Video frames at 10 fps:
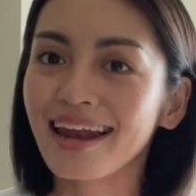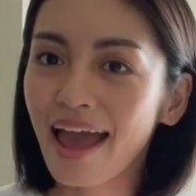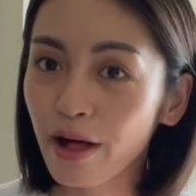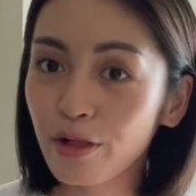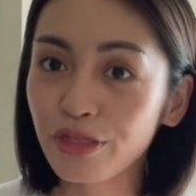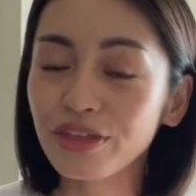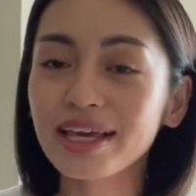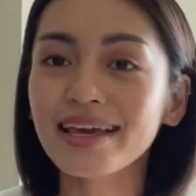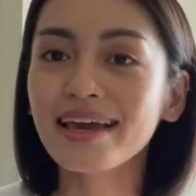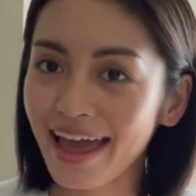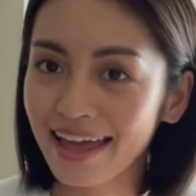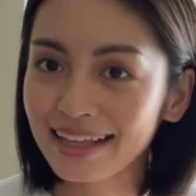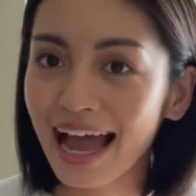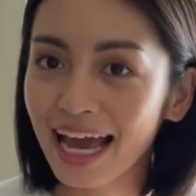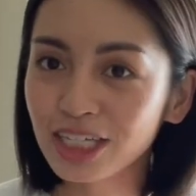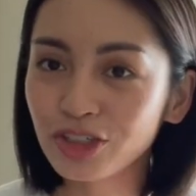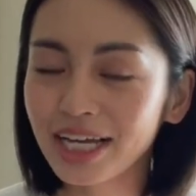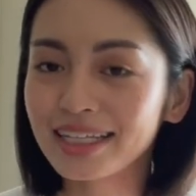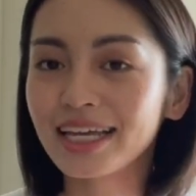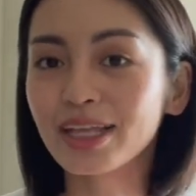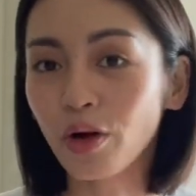healthy and hydrated